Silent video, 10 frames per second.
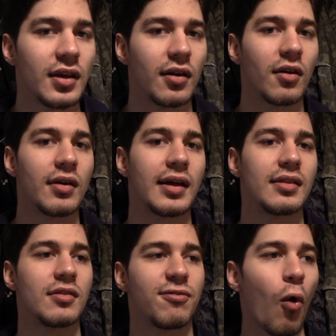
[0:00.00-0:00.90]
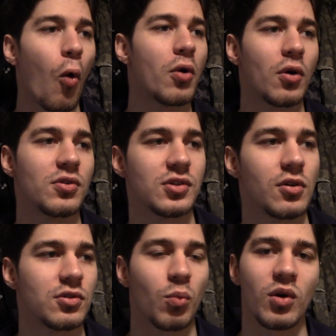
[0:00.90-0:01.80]
you know, and phone
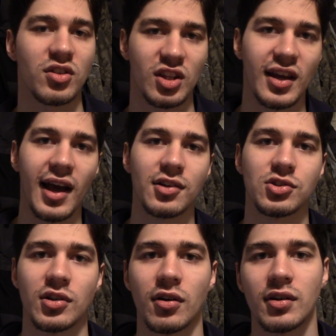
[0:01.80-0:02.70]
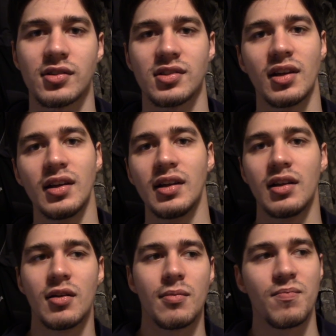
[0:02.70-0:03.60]
also is a word to catch, you know, because
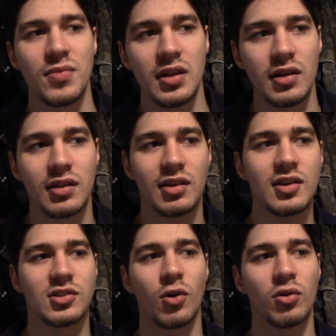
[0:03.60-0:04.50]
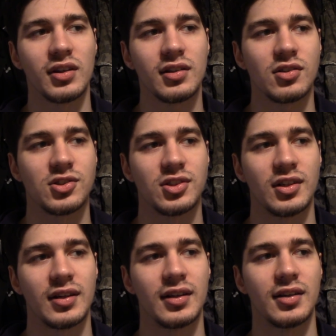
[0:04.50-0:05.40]
the thing is in Old English,
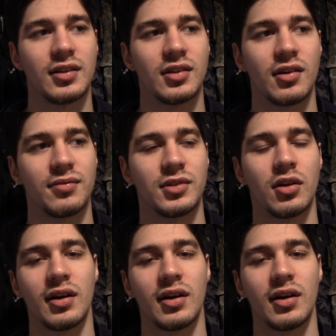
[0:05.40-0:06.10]
and you know,